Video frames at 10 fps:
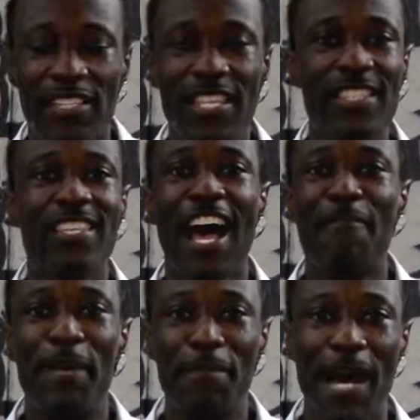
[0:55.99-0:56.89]
Since
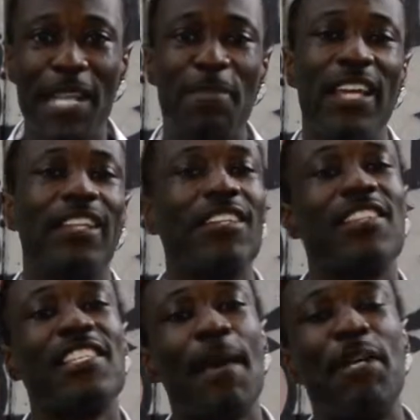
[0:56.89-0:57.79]
I've been body painting and
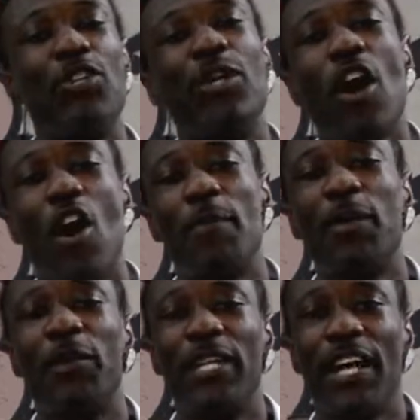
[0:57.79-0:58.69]
since I've been doing art
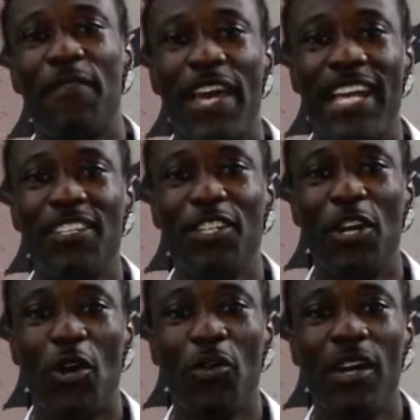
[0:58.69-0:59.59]
period, I've had, you
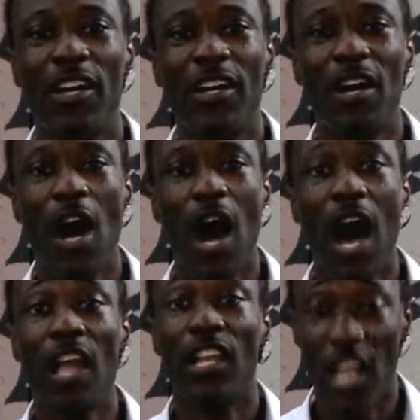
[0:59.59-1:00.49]
know,
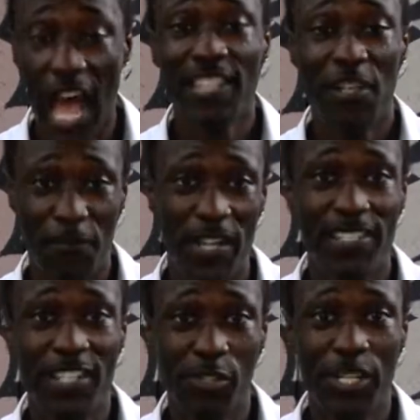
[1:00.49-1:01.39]
a lot of funny
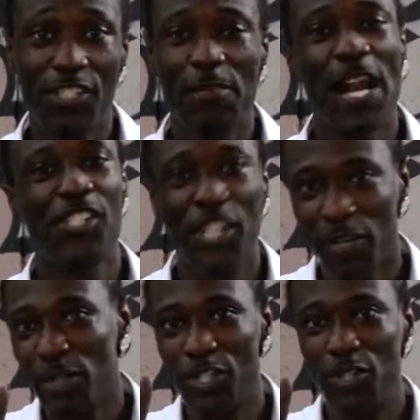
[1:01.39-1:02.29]
situations, but I'll
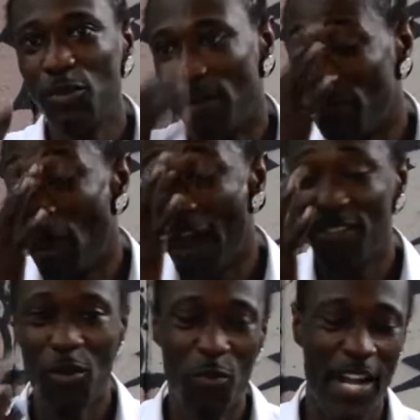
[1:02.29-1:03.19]
share with you two of them. All right,
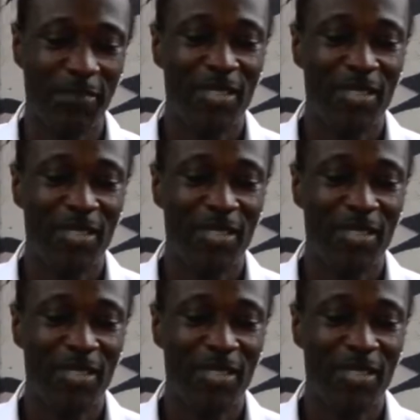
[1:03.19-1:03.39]
so one,